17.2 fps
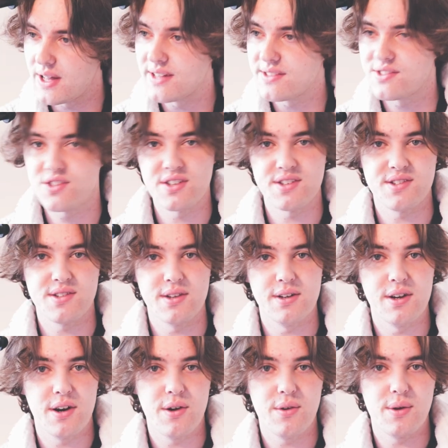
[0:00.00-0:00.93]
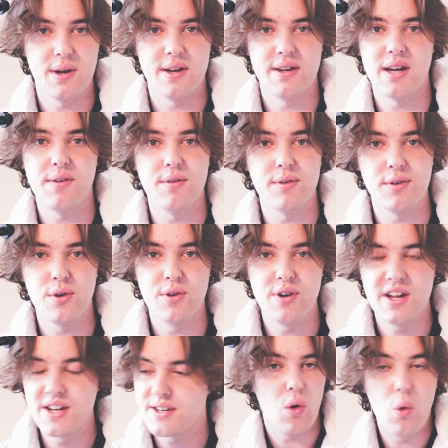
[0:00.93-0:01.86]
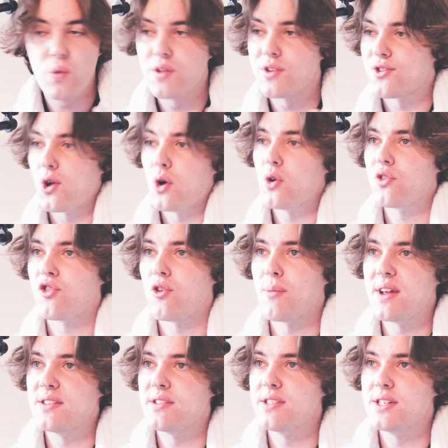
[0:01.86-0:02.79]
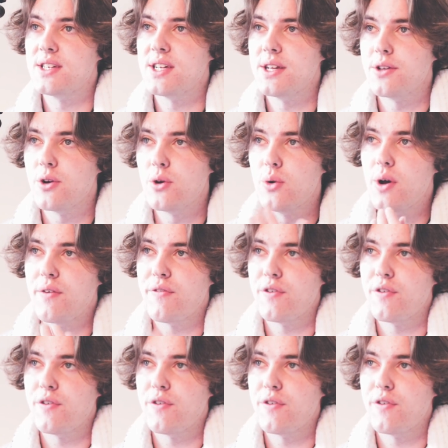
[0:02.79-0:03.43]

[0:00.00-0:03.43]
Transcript: It's just, you know, another unit. All the songs from NCTU are